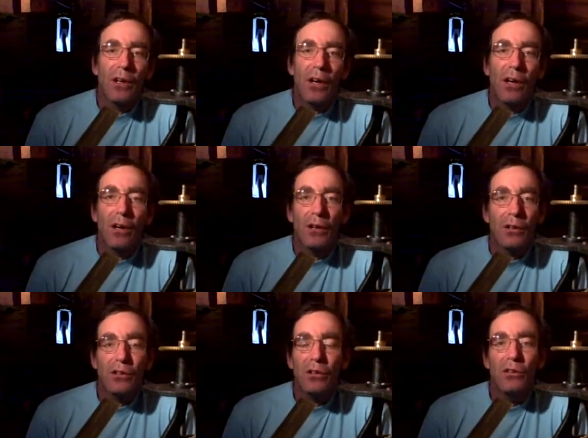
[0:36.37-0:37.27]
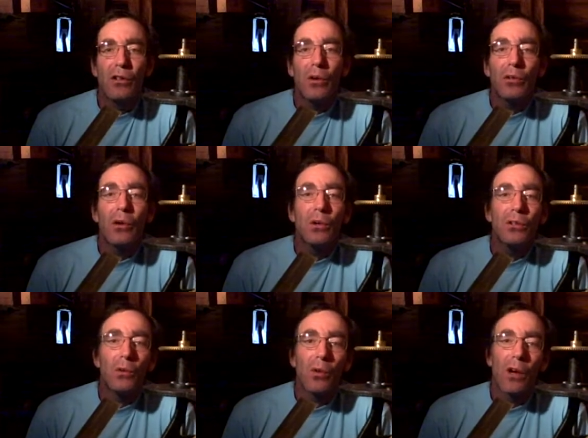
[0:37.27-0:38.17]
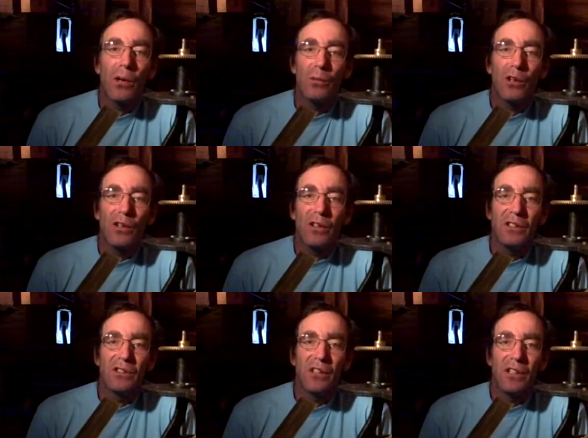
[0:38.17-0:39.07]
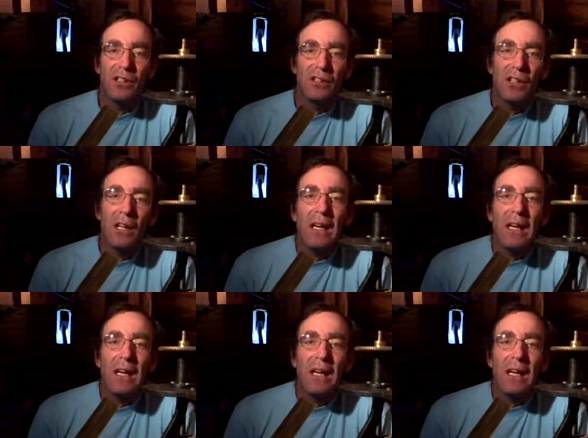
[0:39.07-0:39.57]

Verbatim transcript: Uh, you, you don't go into a library these days